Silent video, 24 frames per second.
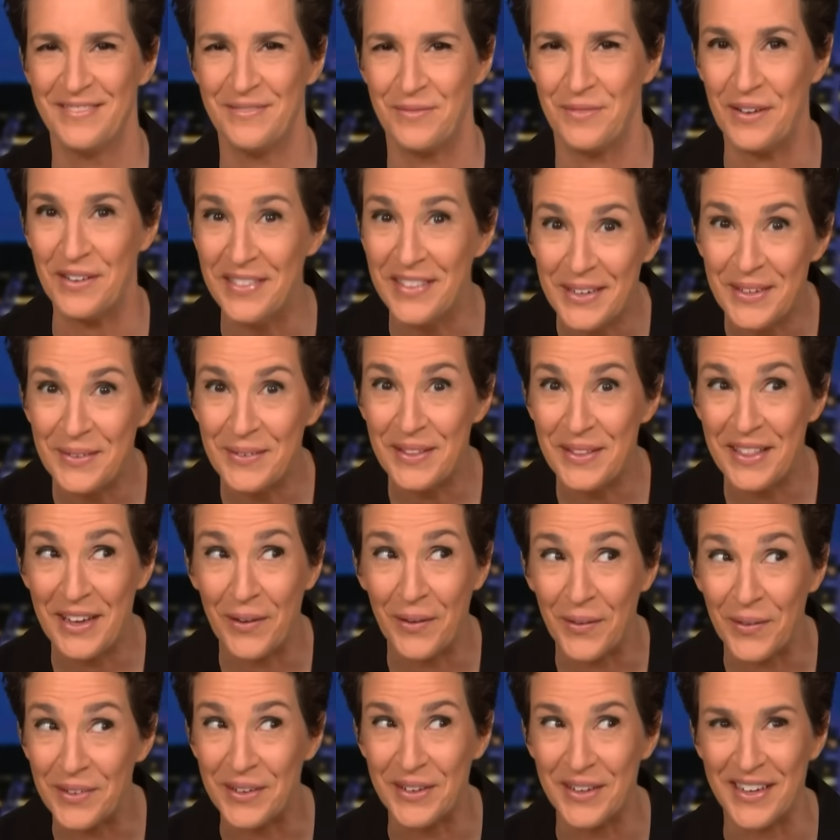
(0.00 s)
What'd they do with the
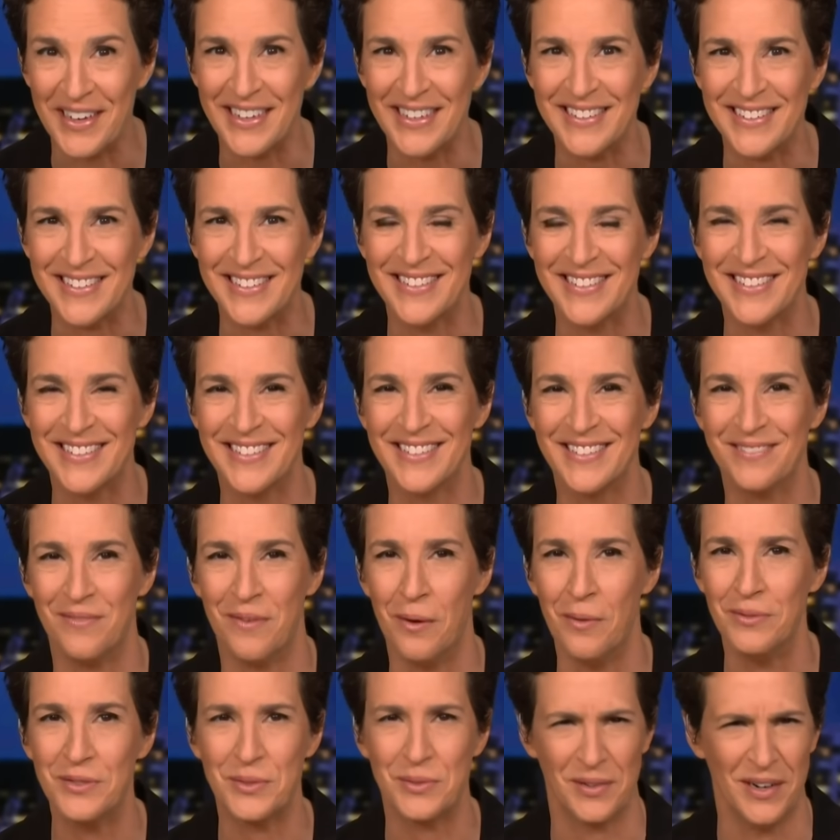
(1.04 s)
old cookies?
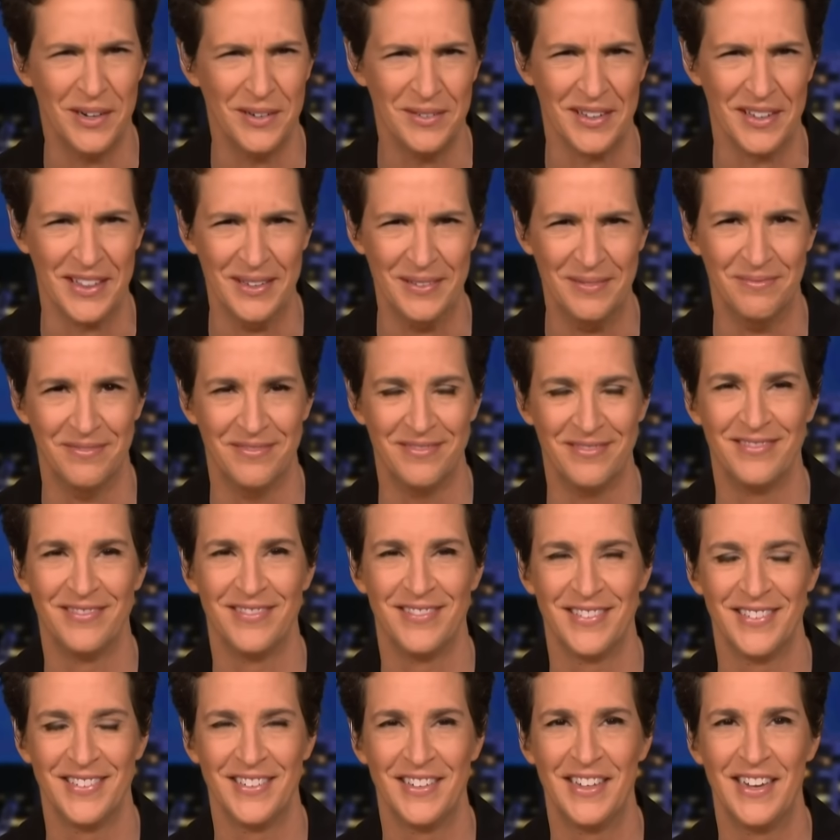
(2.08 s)
What was wrong with them?
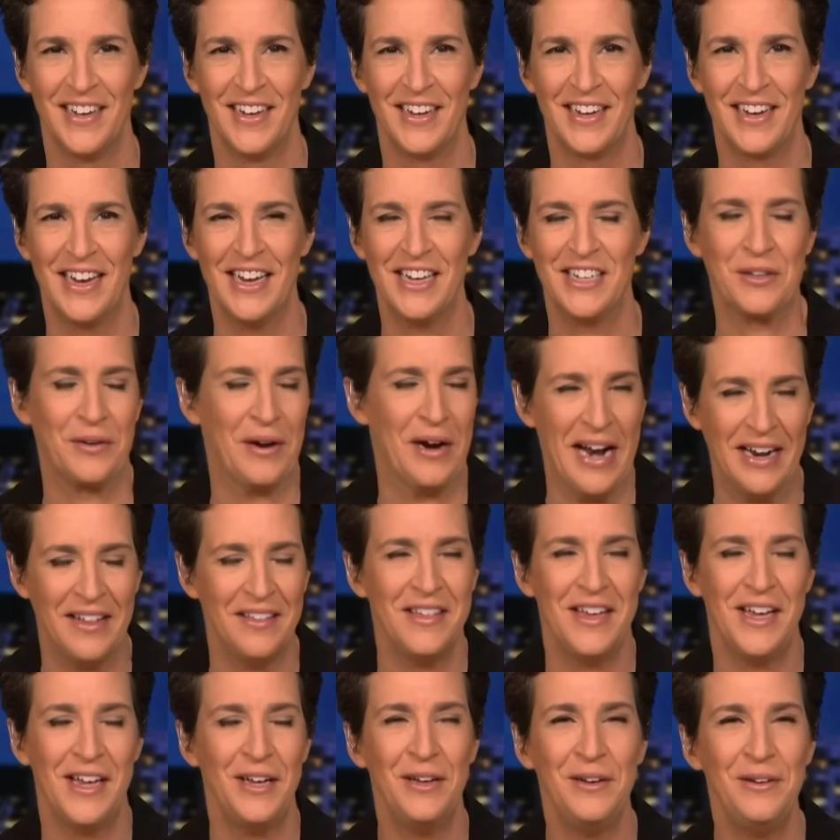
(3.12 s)
Is there
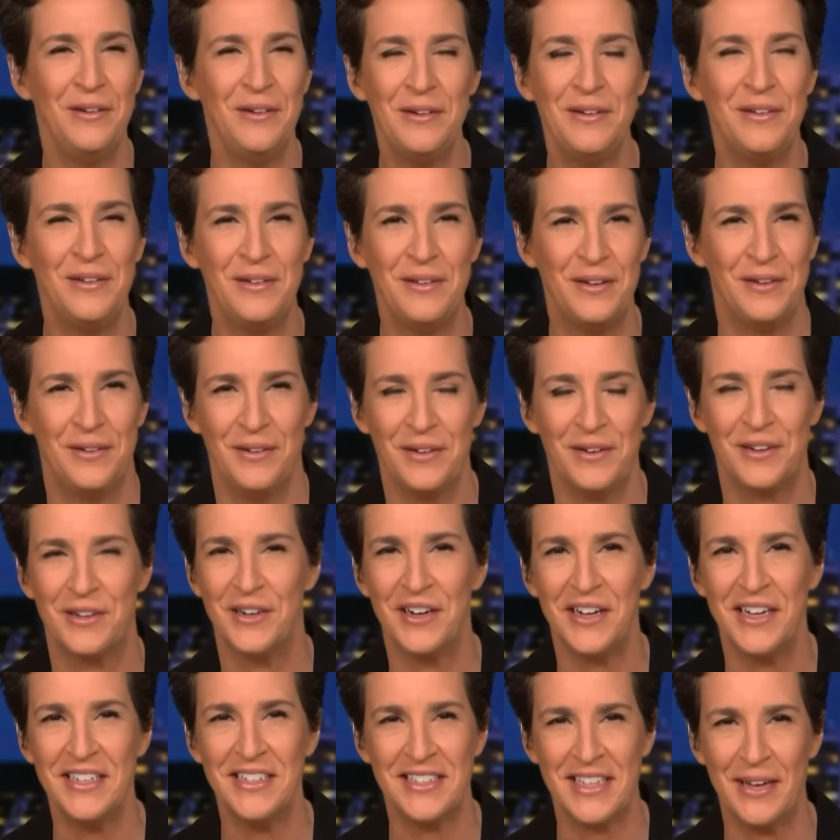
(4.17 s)
anything you could do to
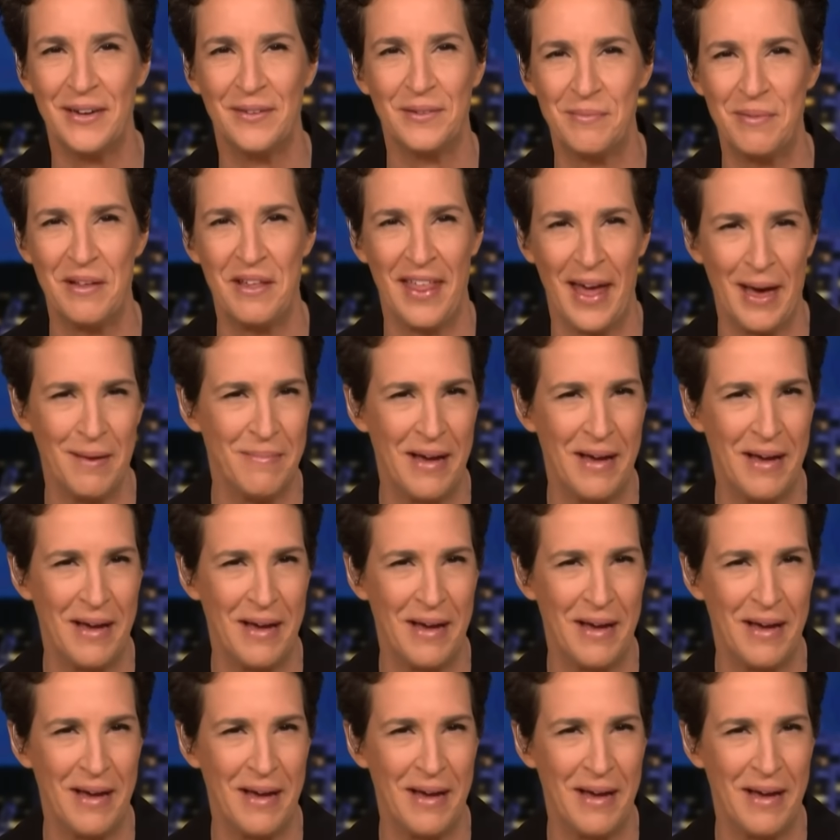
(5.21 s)
cookies that would be that